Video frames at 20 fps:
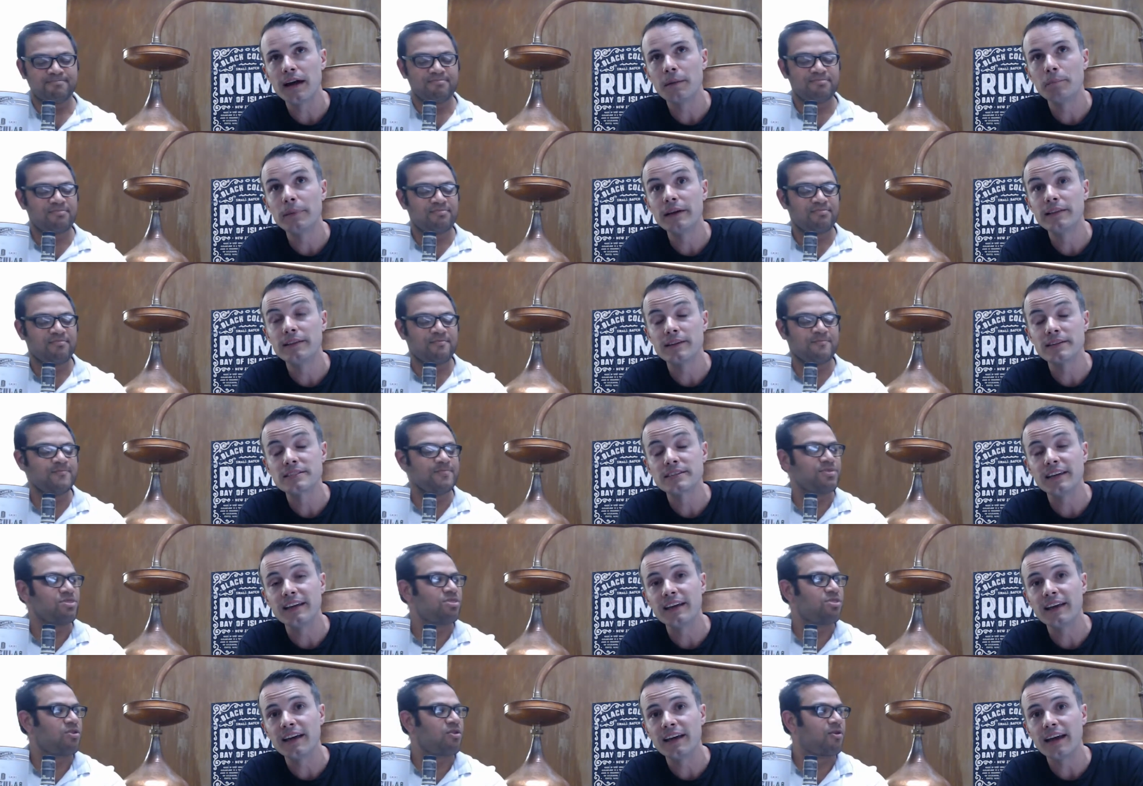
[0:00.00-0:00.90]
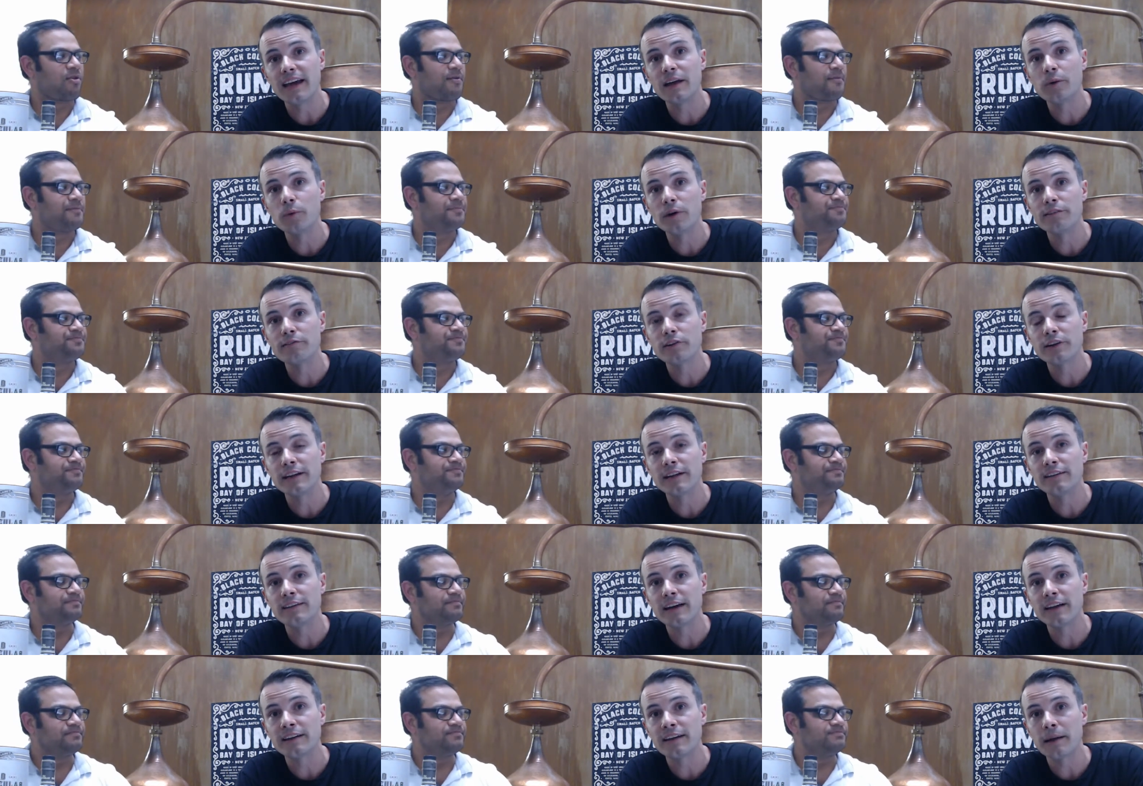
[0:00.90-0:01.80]
Speaker 1: uh, mid this year, and we've already
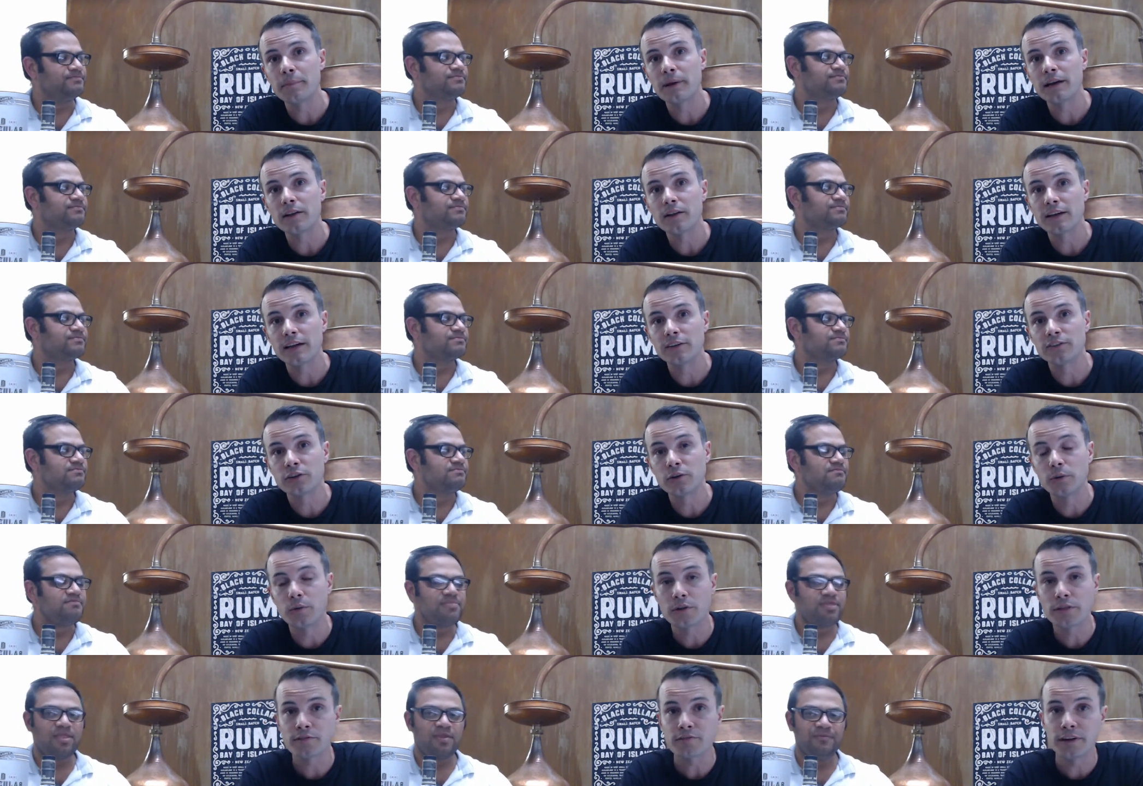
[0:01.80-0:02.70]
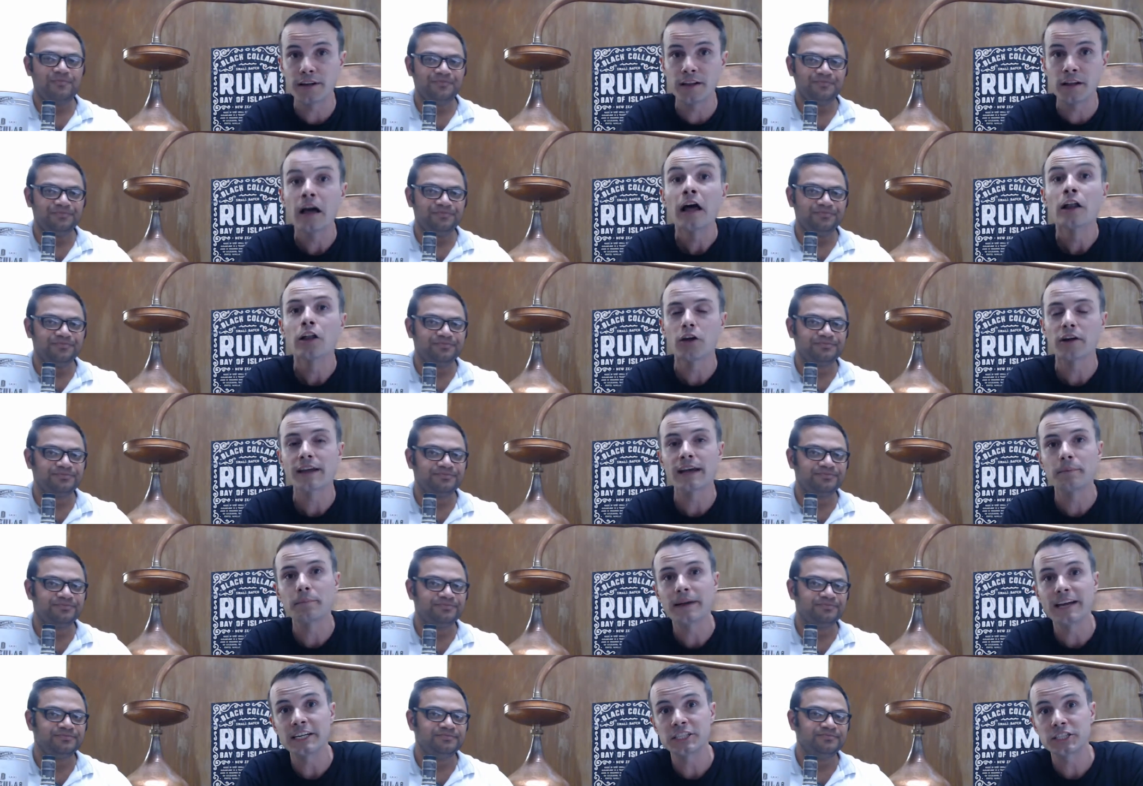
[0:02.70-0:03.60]
done about like a two or three like a
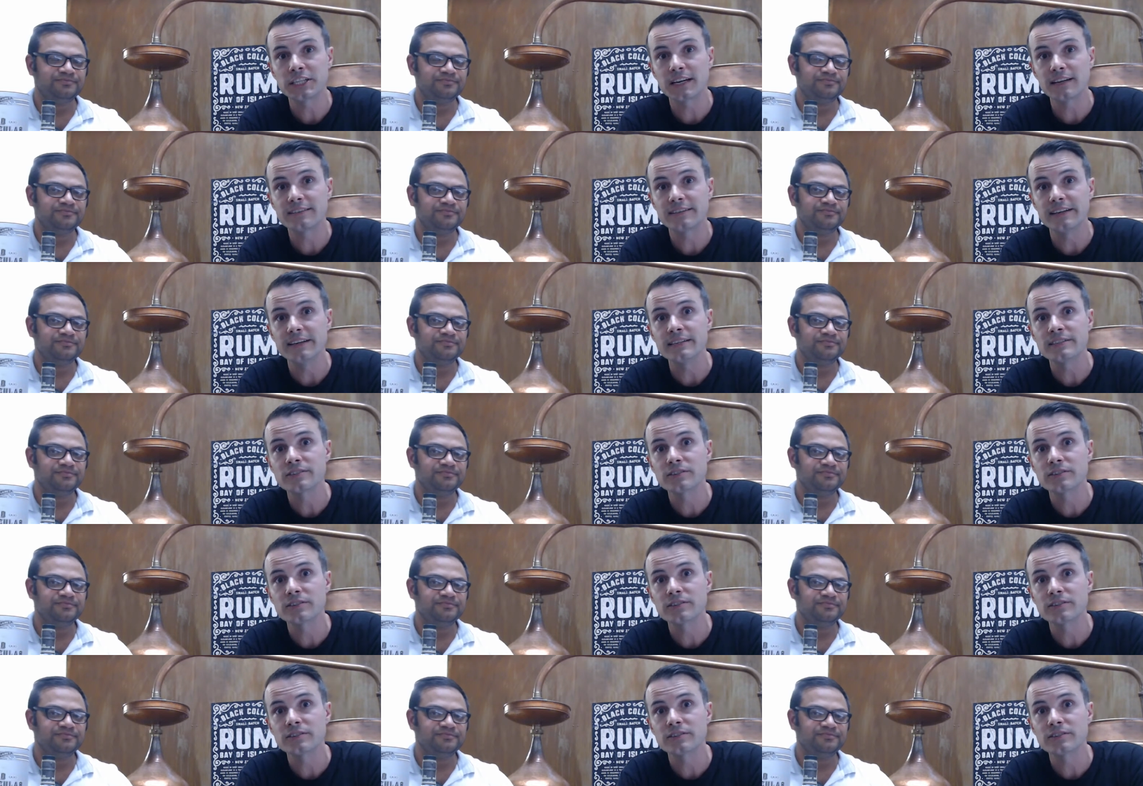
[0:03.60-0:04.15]
masher test.